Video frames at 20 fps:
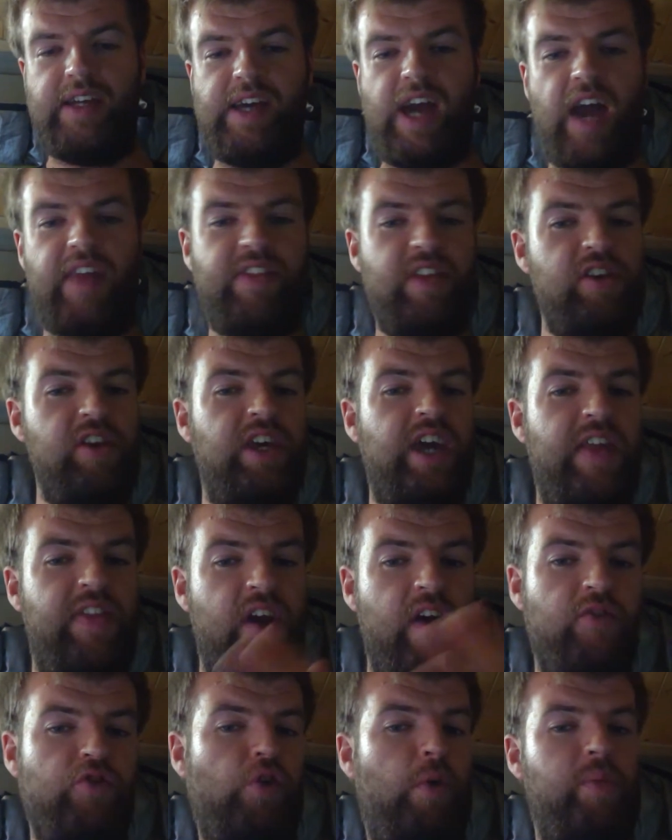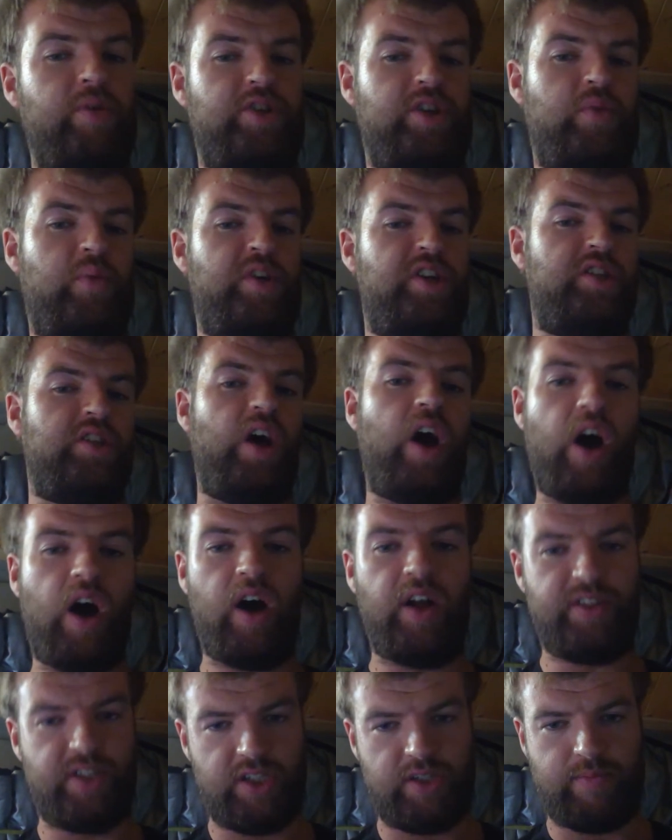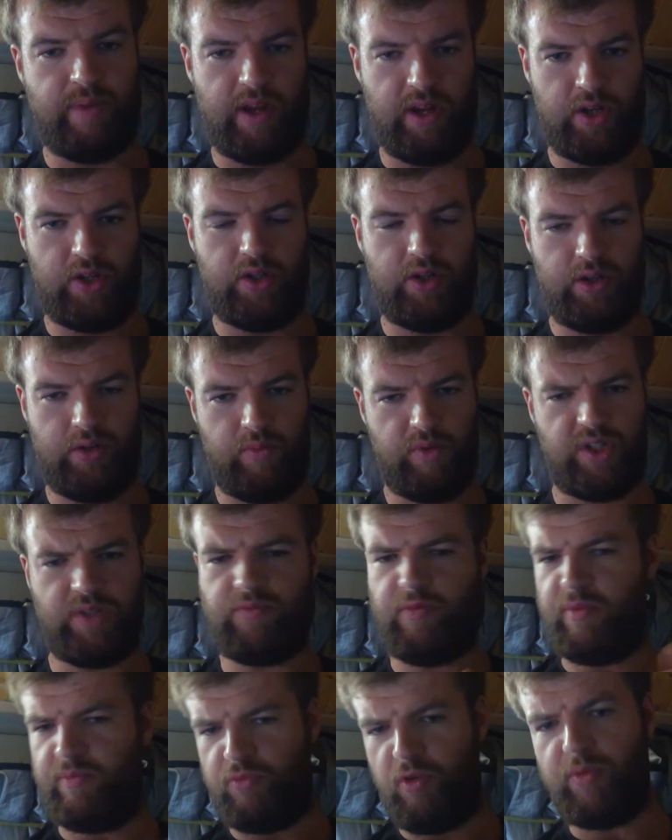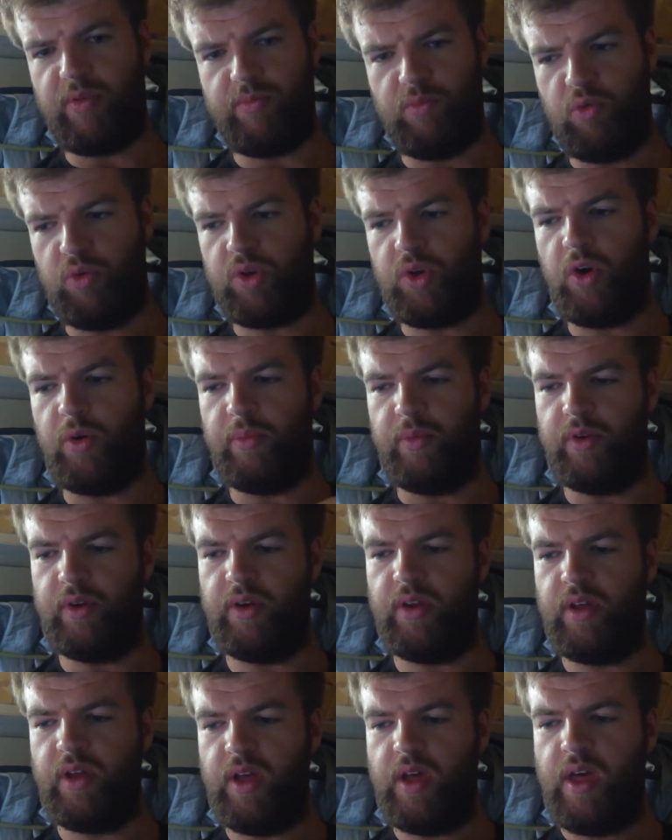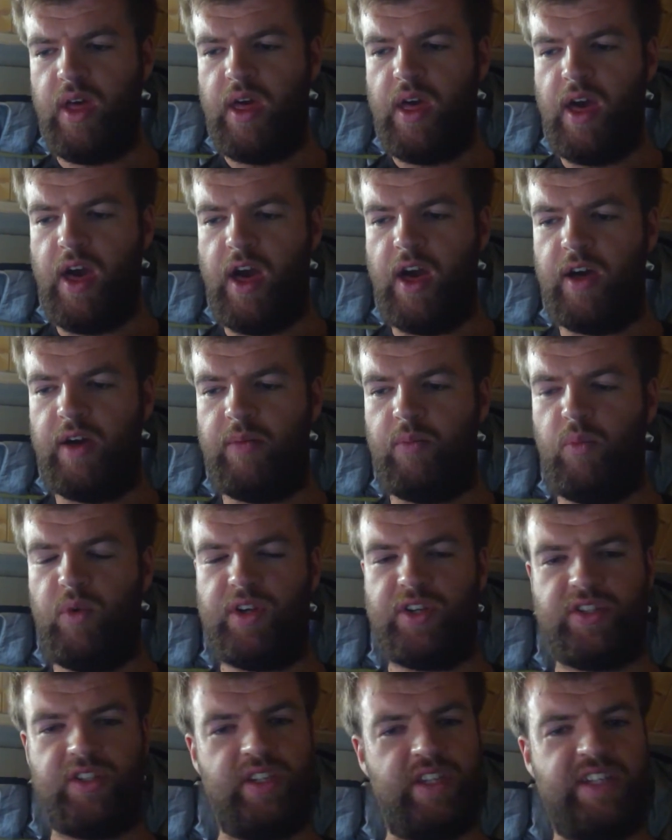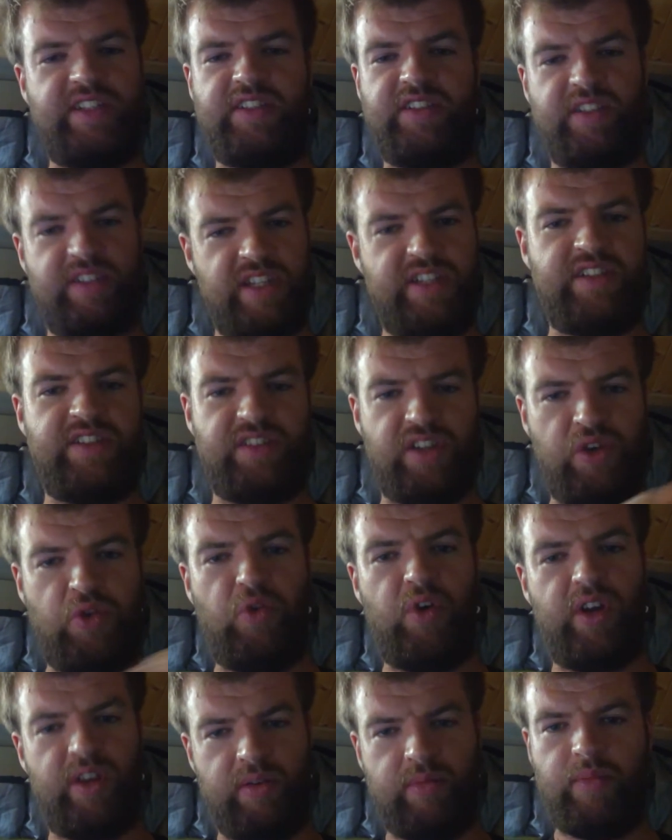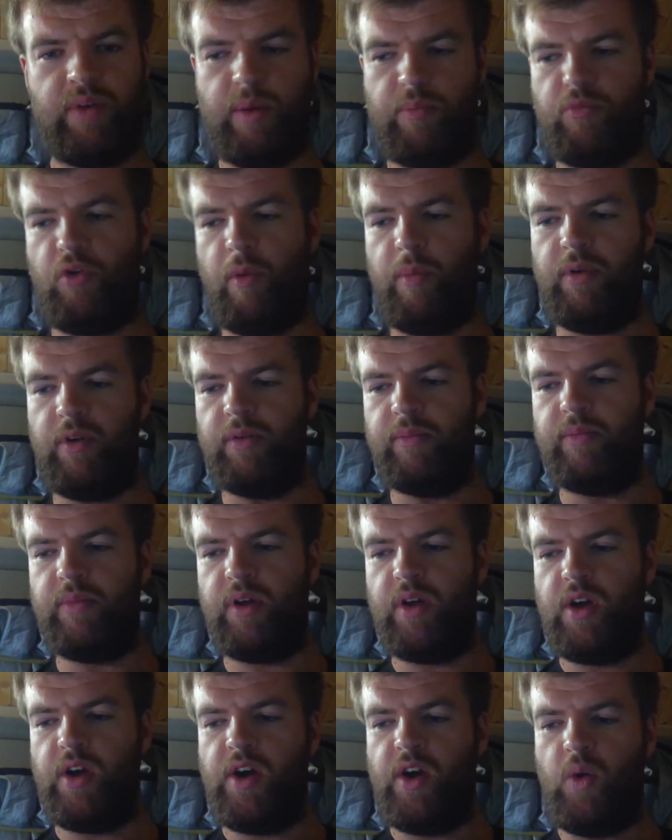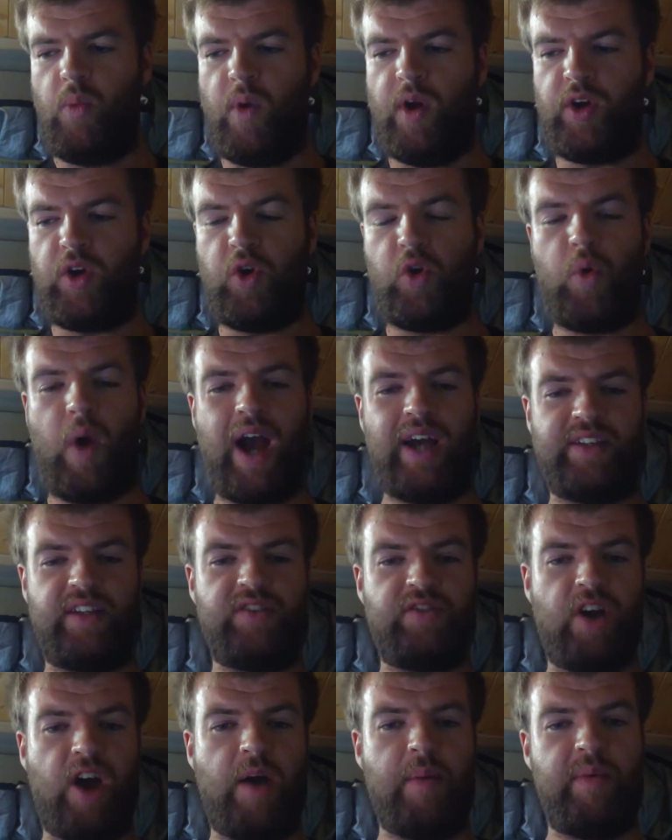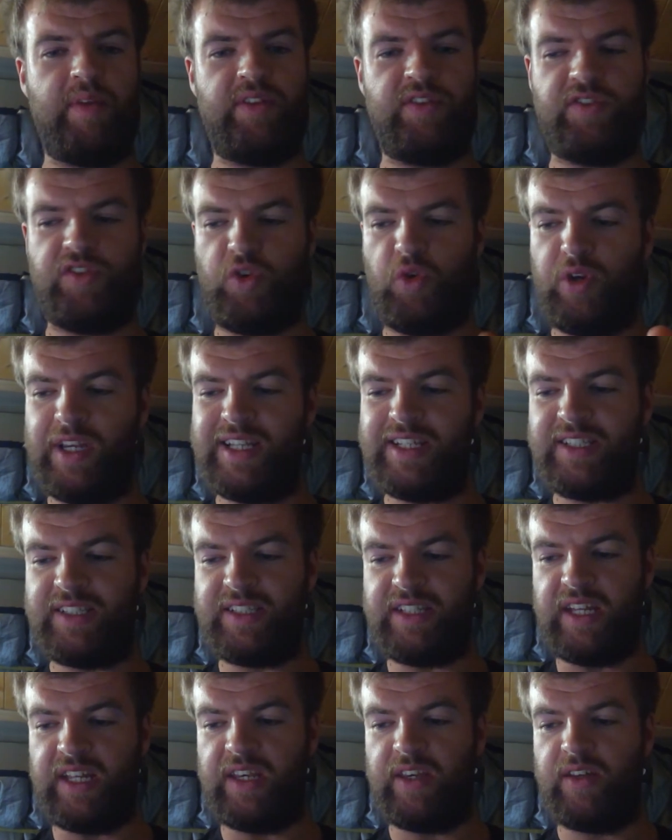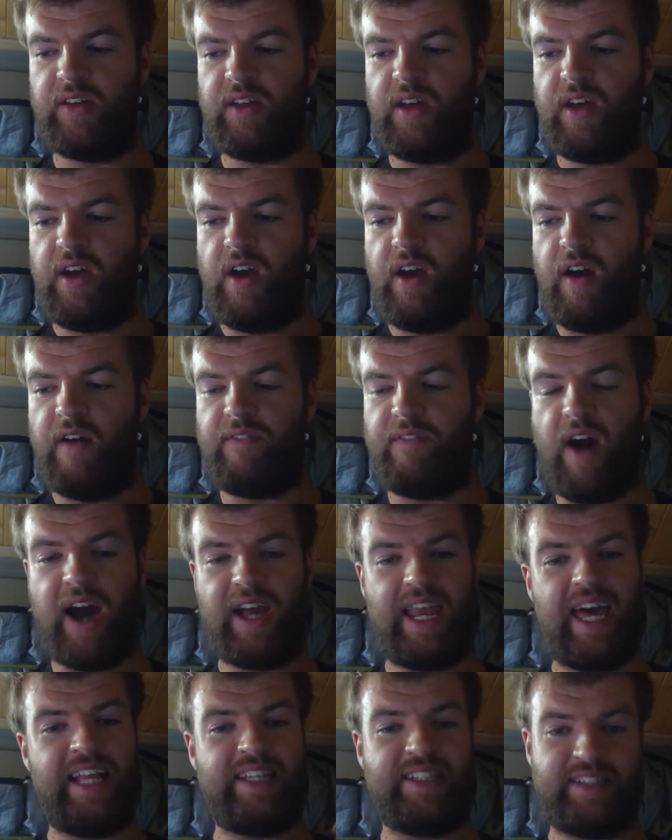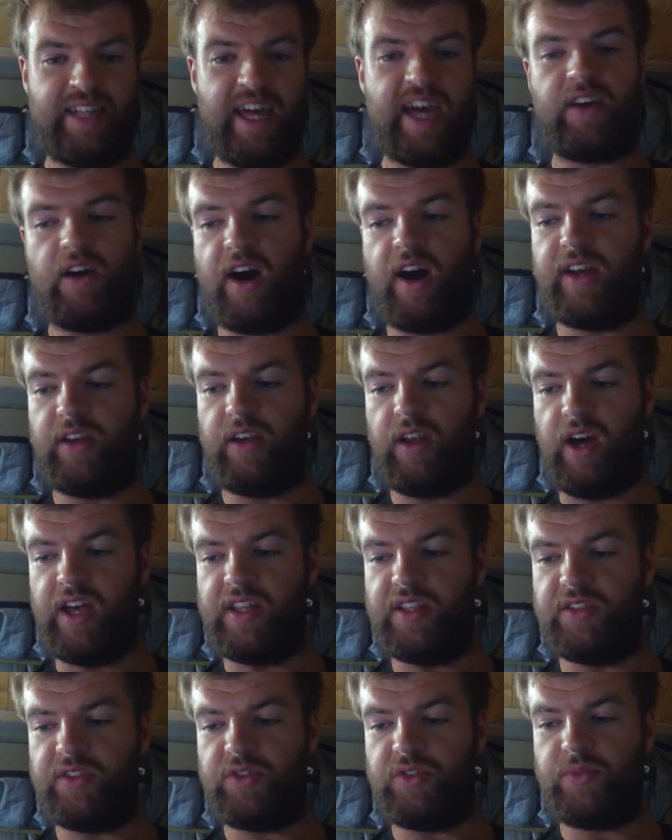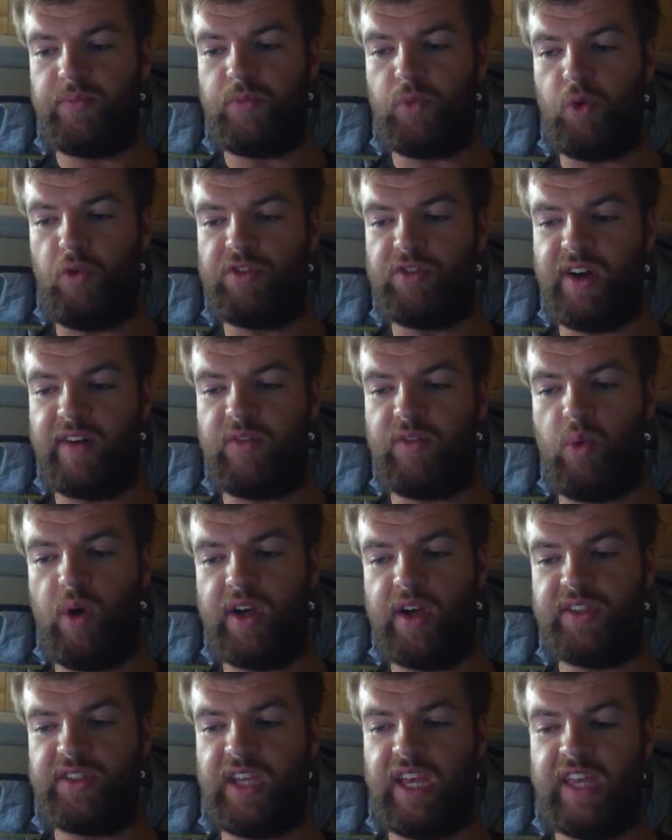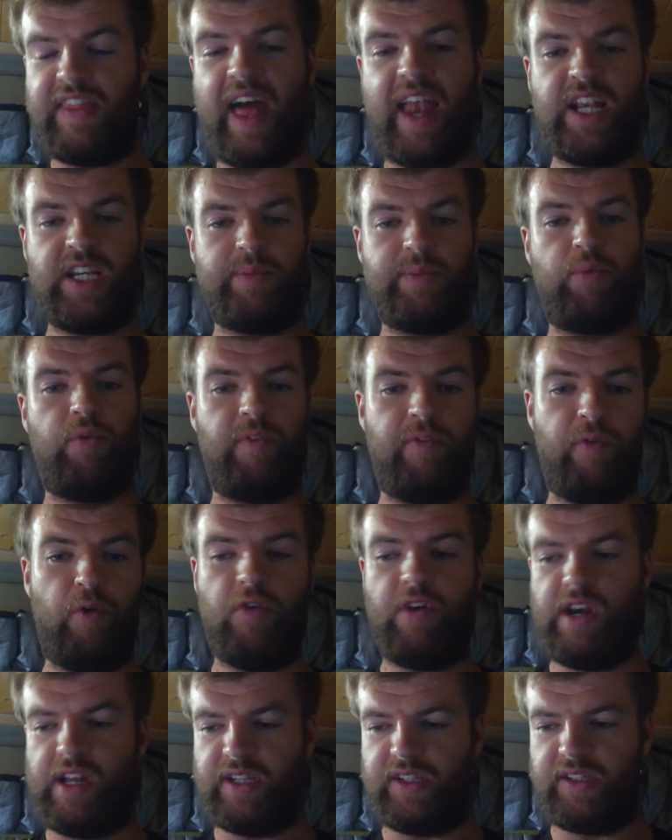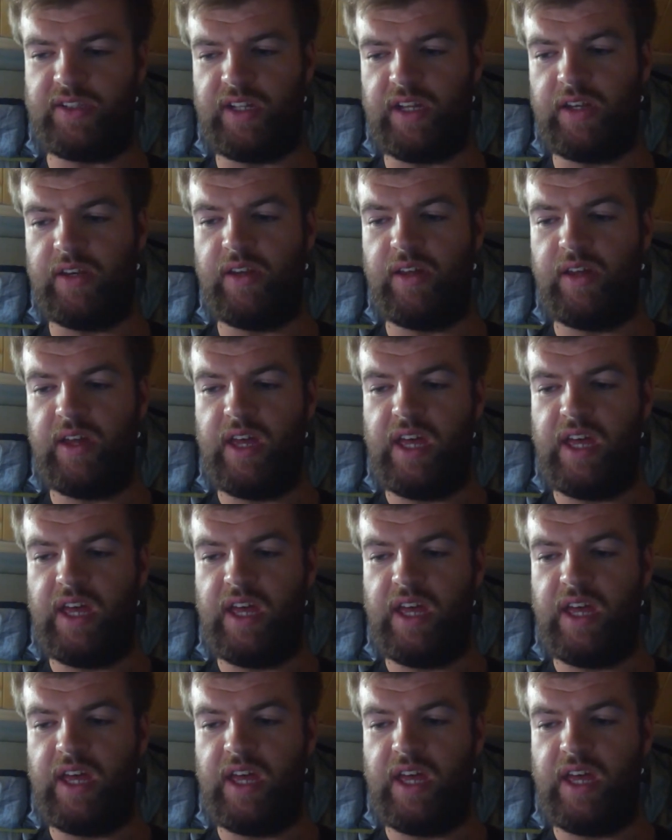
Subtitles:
And then you get the other option, which is a hard suspension, which is probably more common. Which this is annoying a problem where Google has determined your listing violates their guidelines or is otherwise ineligible for a listing.